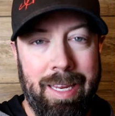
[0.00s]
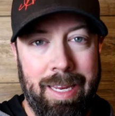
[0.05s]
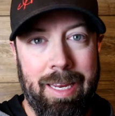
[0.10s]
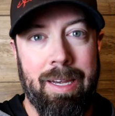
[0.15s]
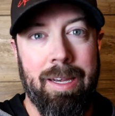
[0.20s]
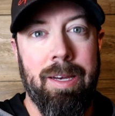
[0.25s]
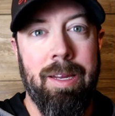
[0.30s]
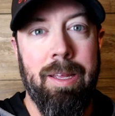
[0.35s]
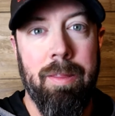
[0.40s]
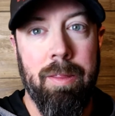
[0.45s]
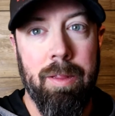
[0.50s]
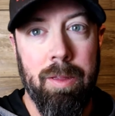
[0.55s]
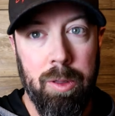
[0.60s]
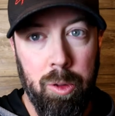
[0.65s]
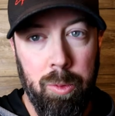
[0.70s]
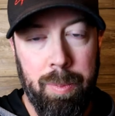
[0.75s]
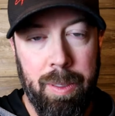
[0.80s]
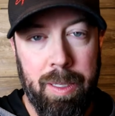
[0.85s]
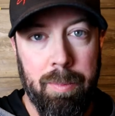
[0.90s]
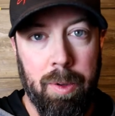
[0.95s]
in the
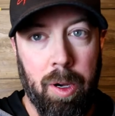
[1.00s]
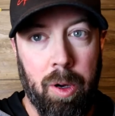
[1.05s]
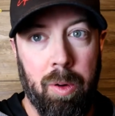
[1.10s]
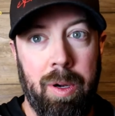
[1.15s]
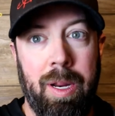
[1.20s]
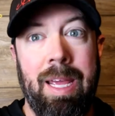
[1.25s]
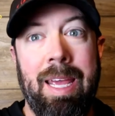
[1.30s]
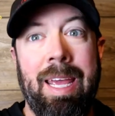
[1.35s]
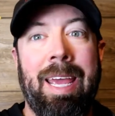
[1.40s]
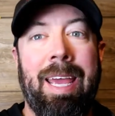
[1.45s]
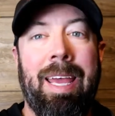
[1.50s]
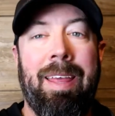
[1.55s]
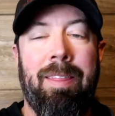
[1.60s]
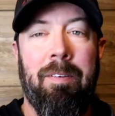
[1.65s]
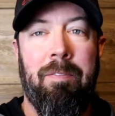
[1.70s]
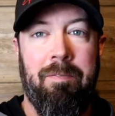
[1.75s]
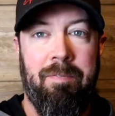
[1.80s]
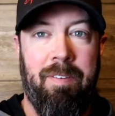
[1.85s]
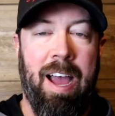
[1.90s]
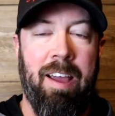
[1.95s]
looping mode in
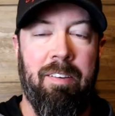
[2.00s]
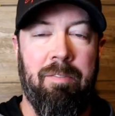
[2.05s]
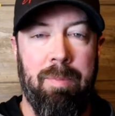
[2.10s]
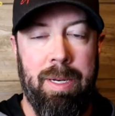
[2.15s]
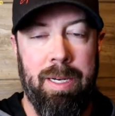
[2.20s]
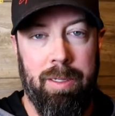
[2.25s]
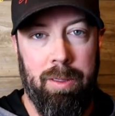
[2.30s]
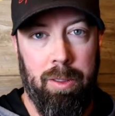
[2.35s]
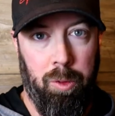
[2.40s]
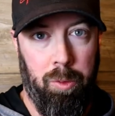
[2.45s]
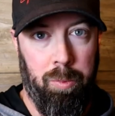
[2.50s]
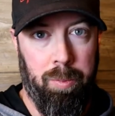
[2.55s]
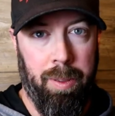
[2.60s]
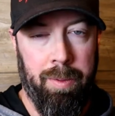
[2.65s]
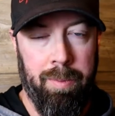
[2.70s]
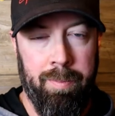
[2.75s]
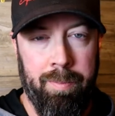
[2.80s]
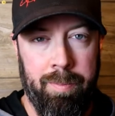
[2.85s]
the five minute loop.